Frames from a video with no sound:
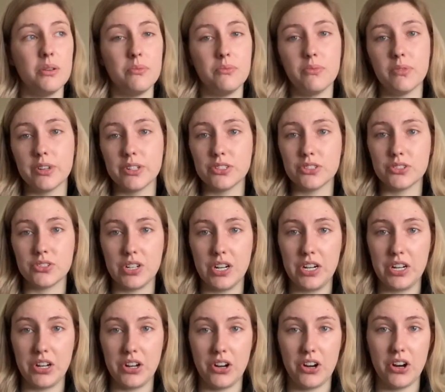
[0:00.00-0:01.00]
we're just
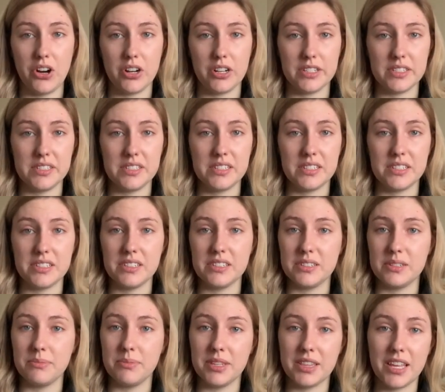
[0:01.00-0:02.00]
trying our hardest
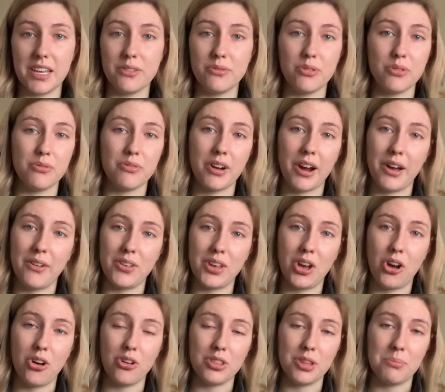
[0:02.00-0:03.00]
to be thankful for having a
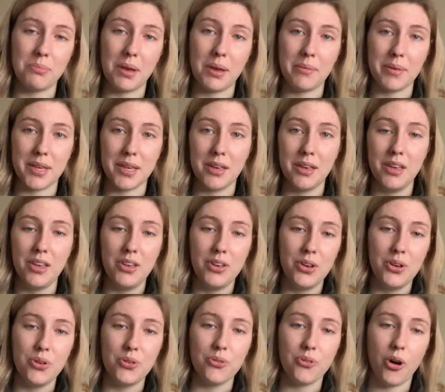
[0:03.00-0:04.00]
healthy baby
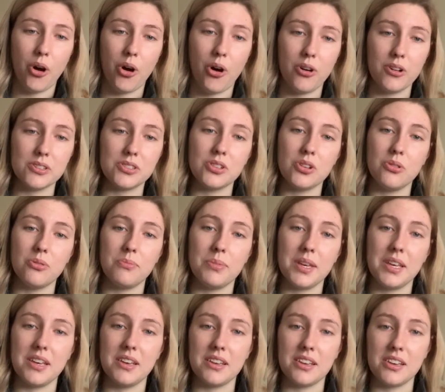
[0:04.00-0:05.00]
while also
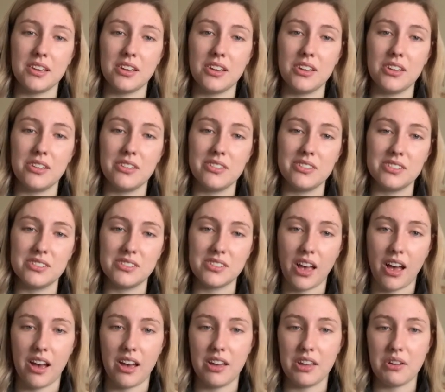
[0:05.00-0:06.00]
being
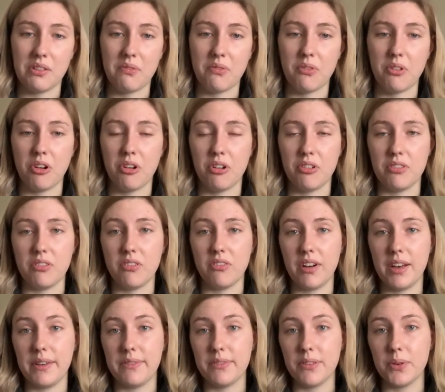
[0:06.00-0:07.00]
sad for the
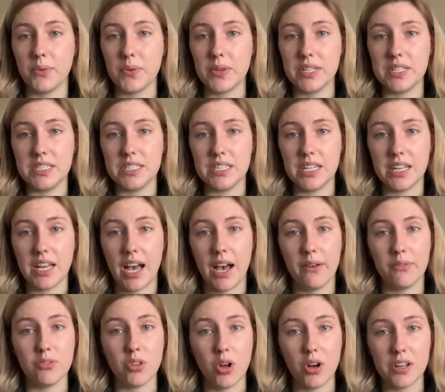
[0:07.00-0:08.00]
life that we
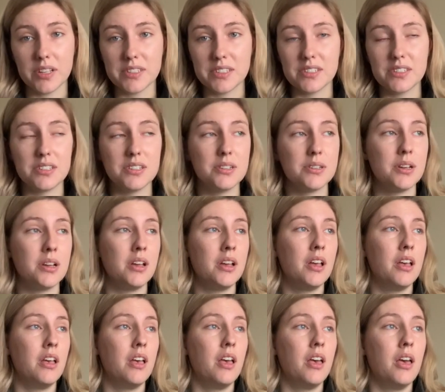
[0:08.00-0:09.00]
have lost.
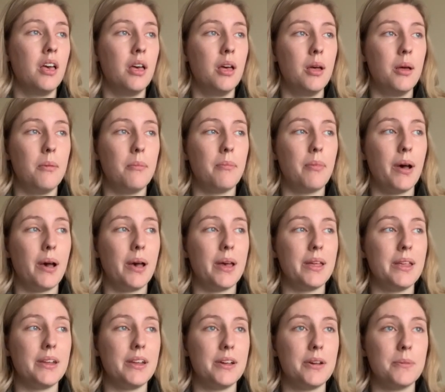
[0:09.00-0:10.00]

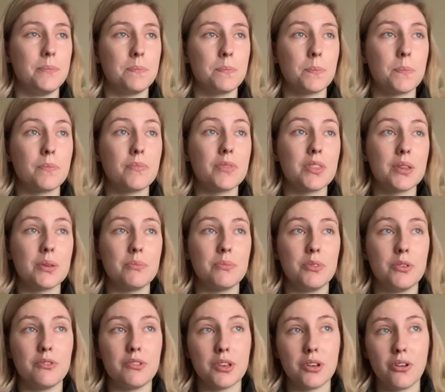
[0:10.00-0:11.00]
But
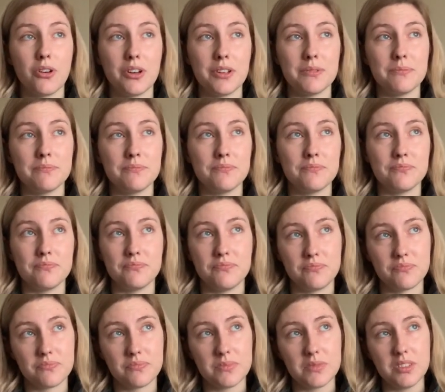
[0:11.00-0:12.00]
moving on
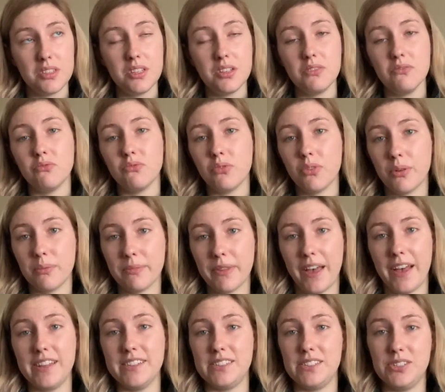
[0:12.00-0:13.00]
from
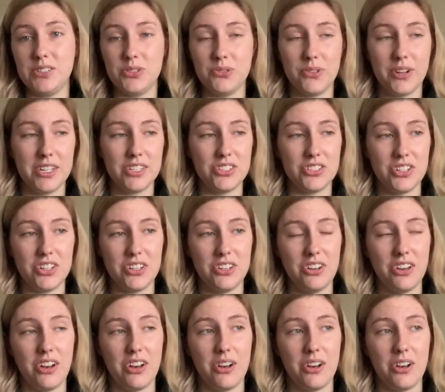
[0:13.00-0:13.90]
that situation,